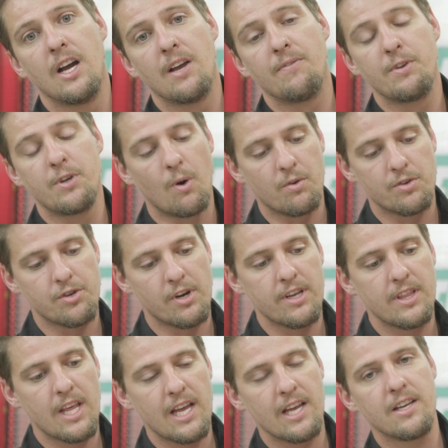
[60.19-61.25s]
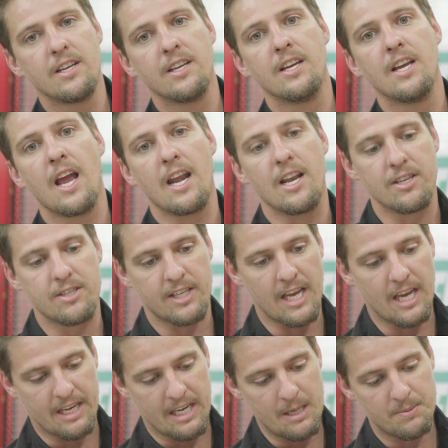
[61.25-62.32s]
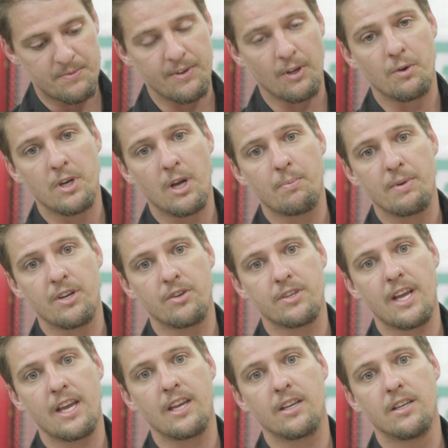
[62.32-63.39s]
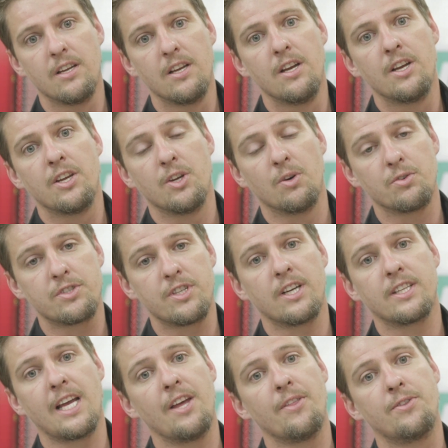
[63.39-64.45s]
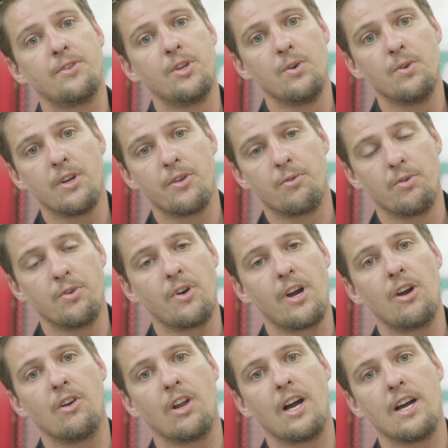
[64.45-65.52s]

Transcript: If you don't drain that and it's, it keeps filling up in your tank, you'll suck that to, through your air